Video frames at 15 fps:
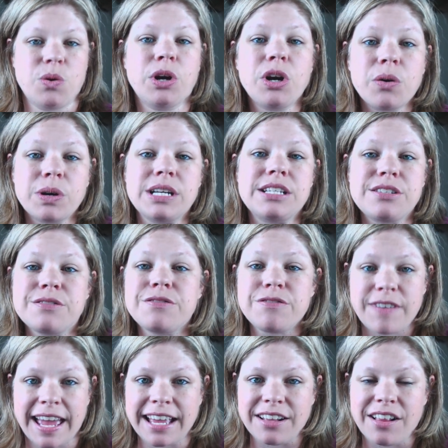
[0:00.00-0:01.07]
you are going to
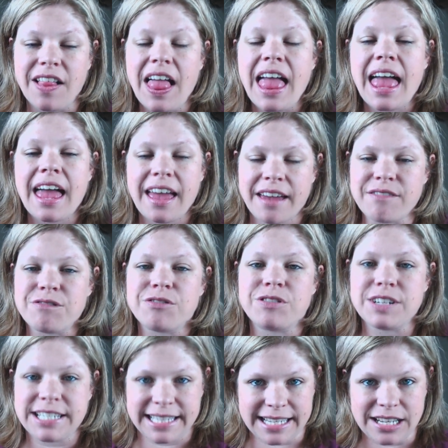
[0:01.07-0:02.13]
fail
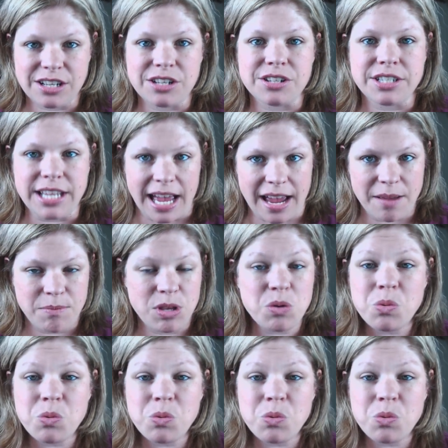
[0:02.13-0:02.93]
every single time.